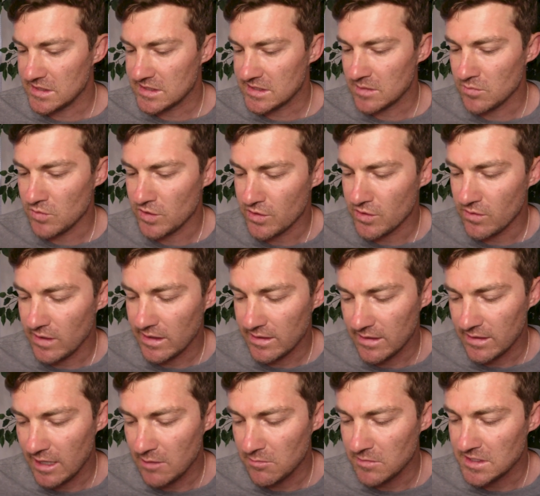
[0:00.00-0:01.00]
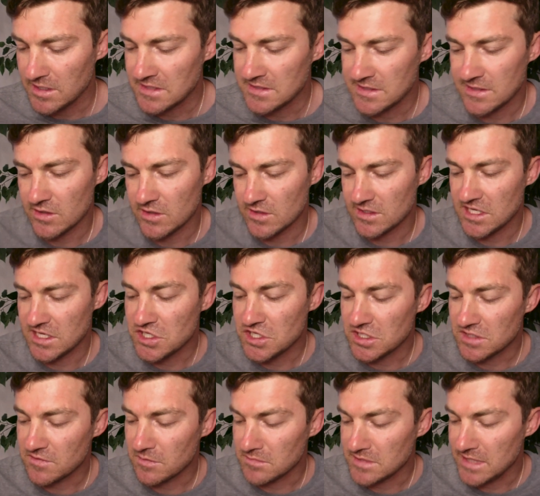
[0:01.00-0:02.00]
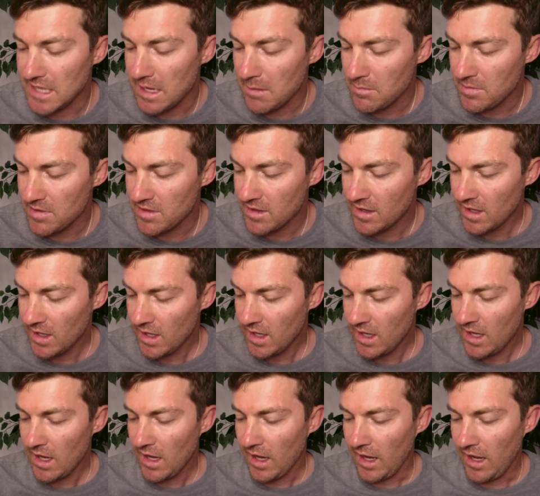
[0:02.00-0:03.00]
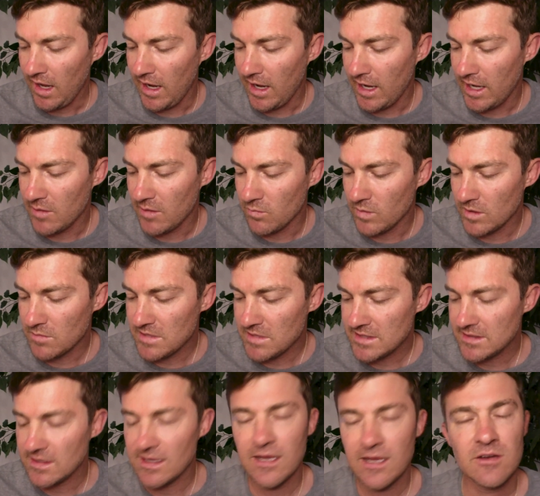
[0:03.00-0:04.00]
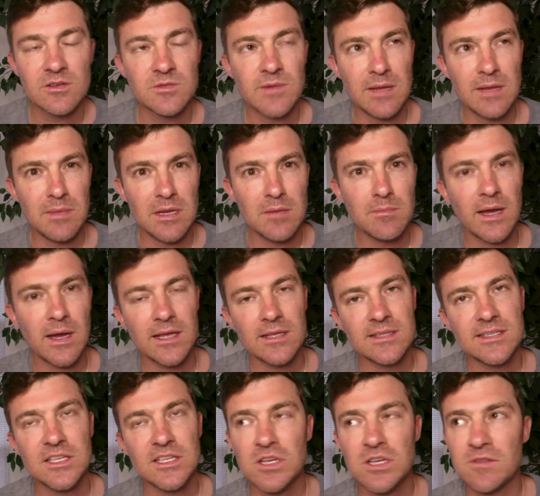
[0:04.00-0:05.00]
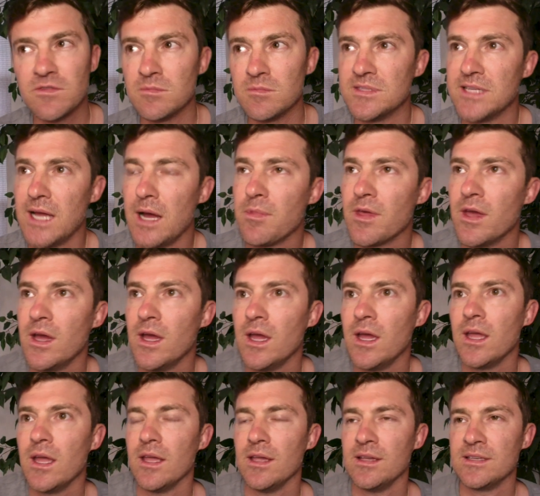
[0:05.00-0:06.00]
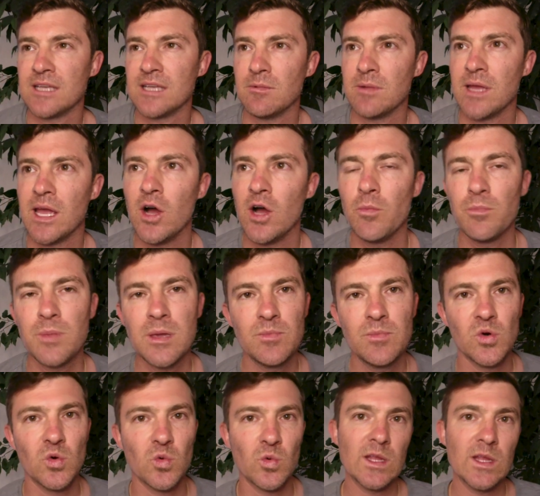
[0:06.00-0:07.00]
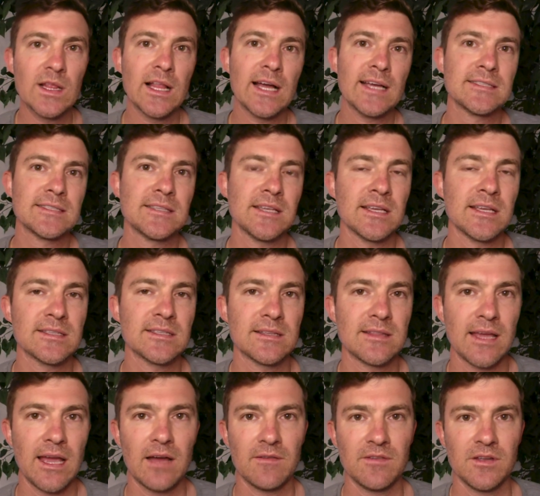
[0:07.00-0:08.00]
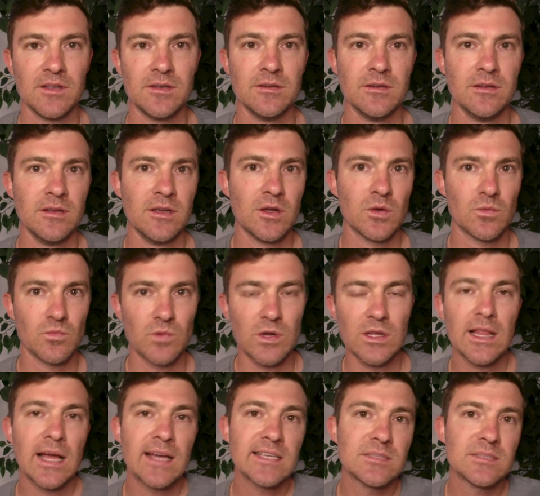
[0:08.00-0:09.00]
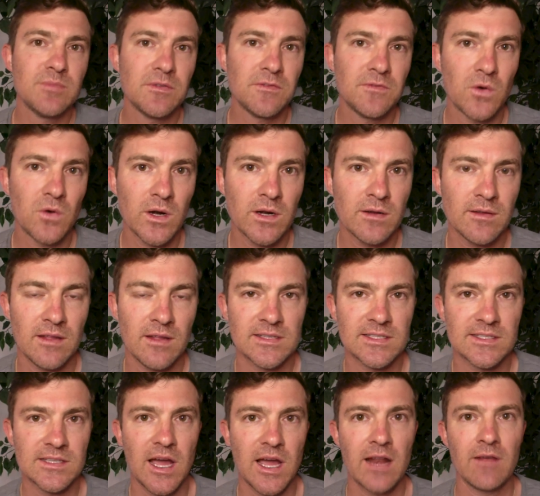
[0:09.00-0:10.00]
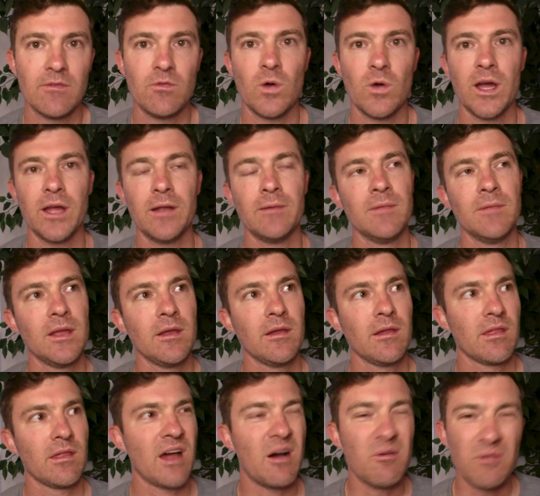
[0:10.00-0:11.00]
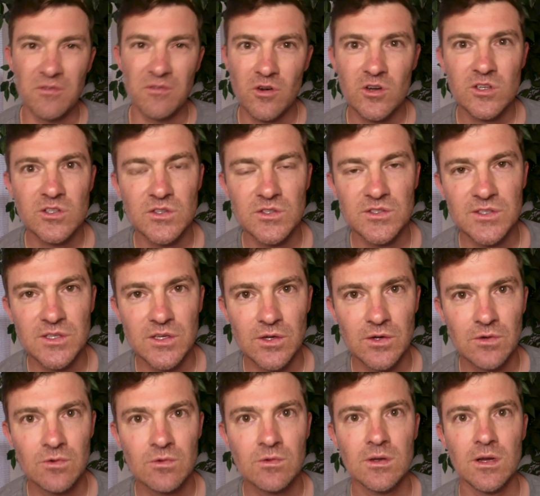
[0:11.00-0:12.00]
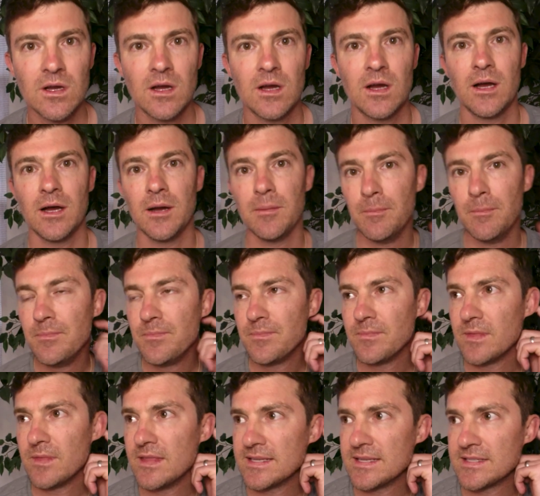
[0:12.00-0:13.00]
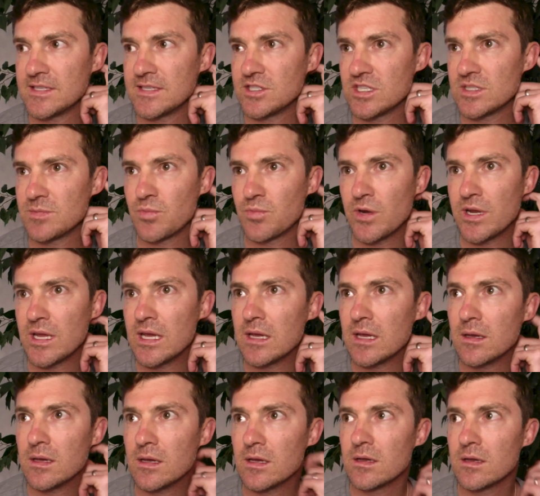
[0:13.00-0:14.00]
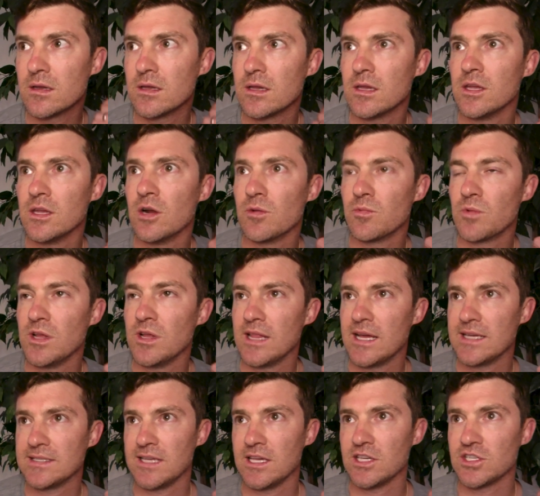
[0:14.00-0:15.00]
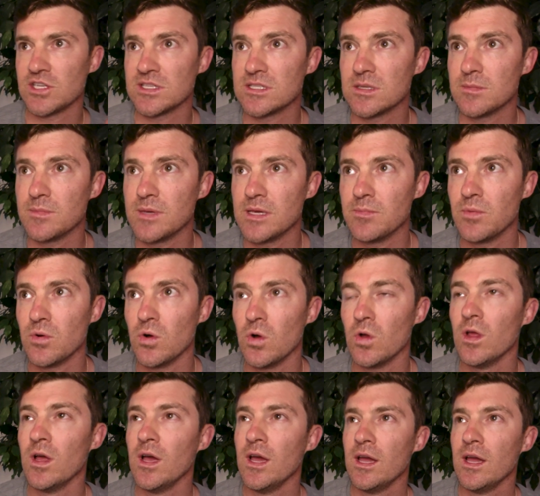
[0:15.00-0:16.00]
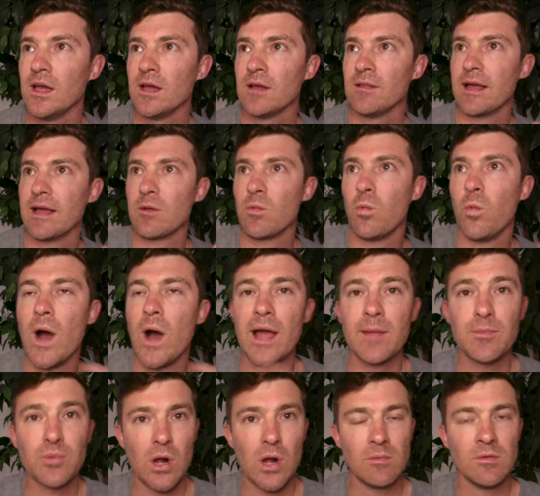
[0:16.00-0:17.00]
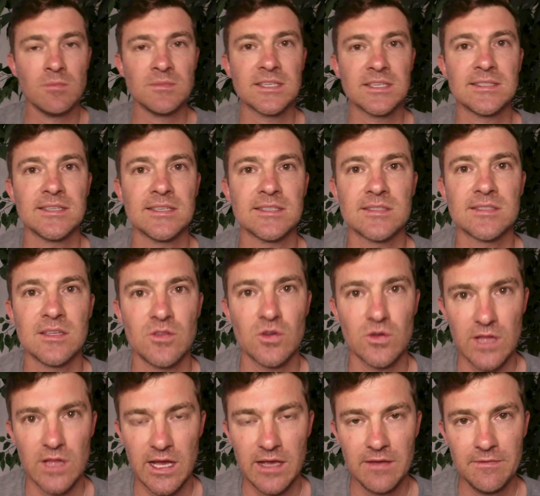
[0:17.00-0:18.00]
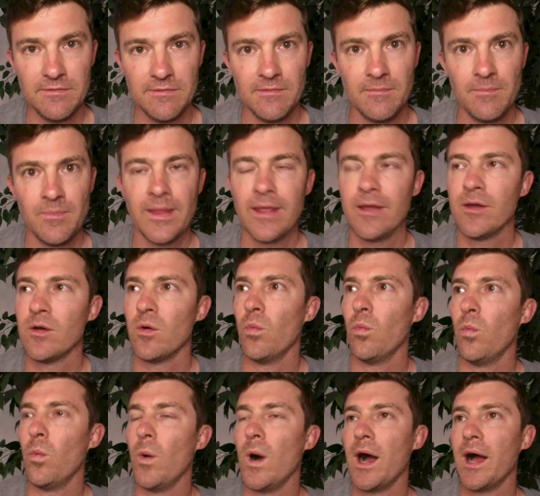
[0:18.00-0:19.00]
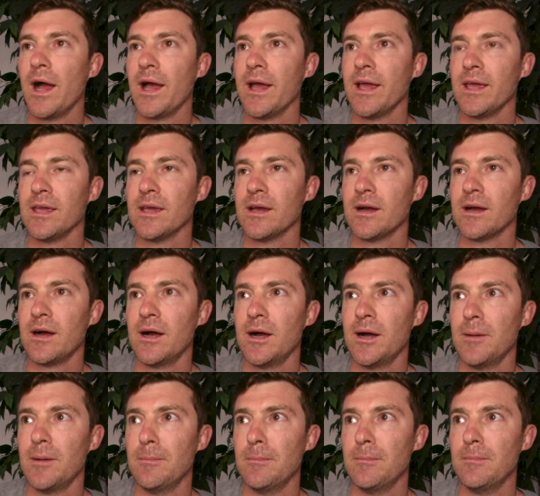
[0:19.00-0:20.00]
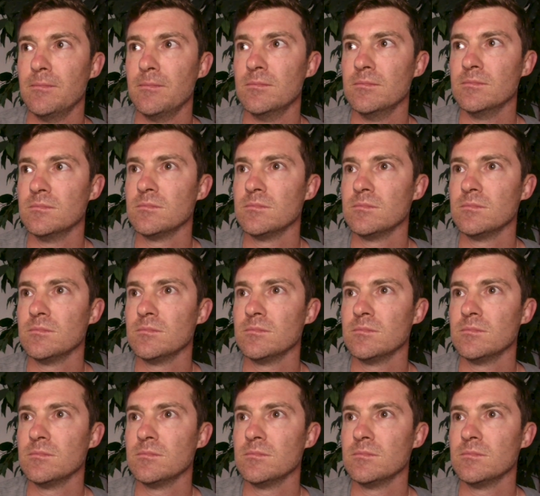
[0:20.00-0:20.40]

is someone who I, I would consider teaches from depth. And when we, and here's what I mean by teaching from depth is that we help people realize things that they haven't realized before. And this is kind of what thought reversals do. Um, this is just bringing, you know, realizations to people like why problems exist in their life, why um,